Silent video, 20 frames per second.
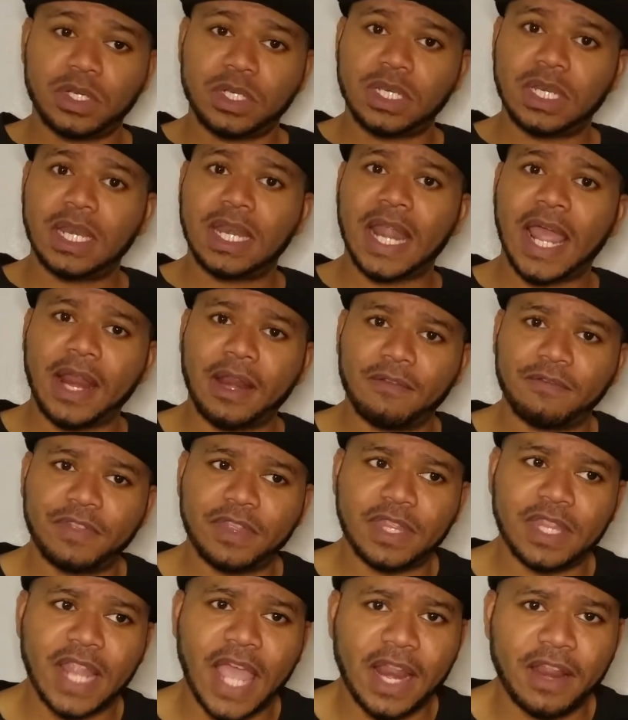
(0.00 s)
not of,
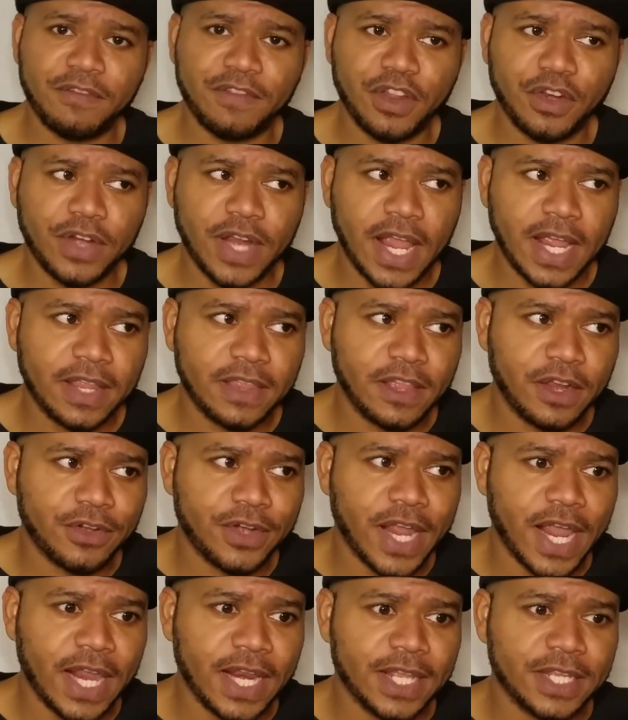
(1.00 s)
not of their, not their
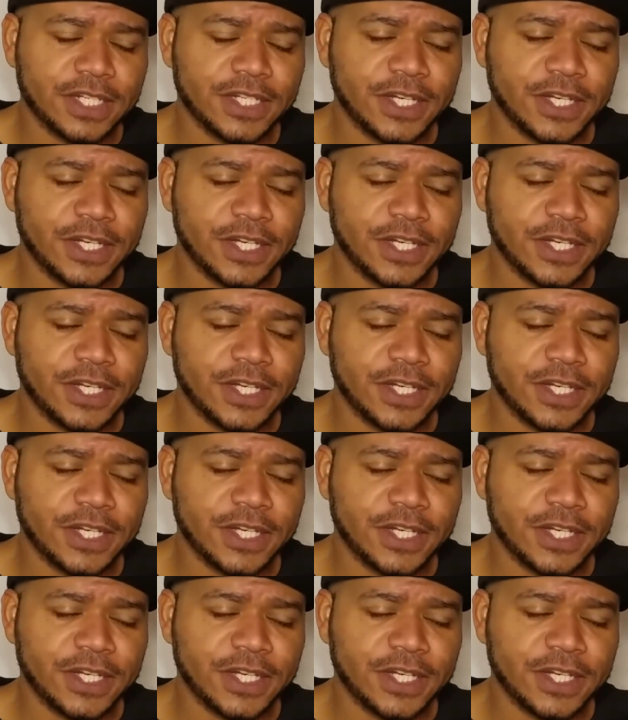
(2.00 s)
knowledge.